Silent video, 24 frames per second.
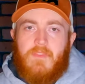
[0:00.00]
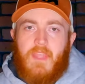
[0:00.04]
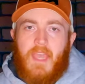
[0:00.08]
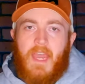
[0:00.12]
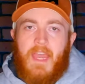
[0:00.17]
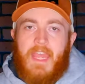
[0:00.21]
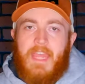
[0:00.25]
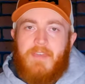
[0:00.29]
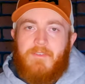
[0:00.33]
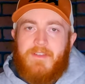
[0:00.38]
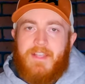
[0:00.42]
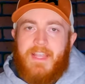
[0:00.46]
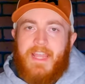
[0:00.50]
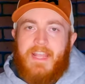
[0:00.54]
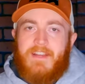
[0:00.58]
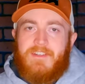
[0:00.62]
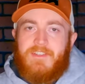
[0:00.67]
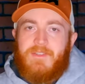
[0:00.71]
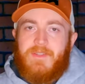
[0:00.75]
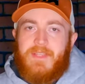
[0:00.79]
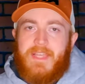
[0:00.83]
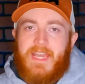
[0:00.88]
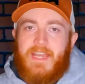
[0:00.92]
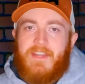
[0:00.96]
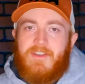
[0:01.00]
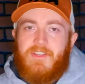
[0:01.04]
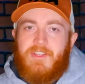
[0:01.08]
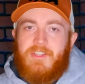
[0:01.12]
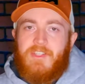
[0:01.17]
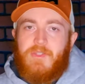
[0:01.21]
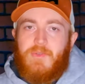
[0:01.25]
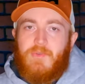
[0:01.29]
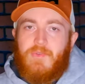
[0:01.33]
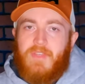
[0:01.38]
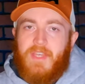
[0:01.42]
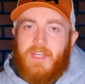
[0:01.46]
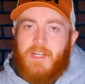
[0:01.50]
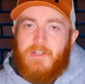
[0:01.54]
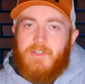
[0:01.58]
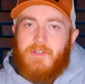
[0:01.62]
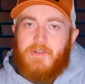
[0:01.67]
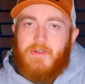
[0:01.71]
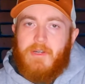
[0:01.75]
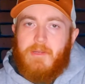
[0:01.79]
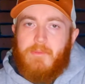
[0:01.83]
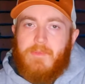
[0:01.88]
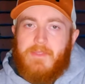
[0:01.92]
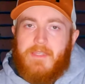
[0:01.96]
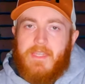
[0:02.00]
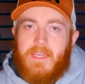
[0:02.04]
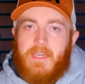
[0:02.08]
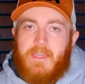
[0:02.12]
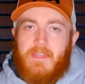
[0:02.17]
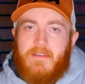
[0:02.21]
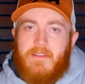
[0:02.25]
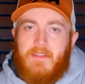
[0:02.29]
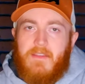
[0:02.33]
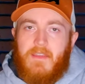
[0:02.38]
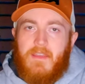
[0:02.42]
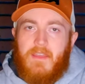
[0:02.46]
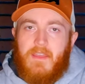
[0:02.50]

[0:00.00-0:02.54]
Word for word: I haven't actually gotten to use on a trip yet.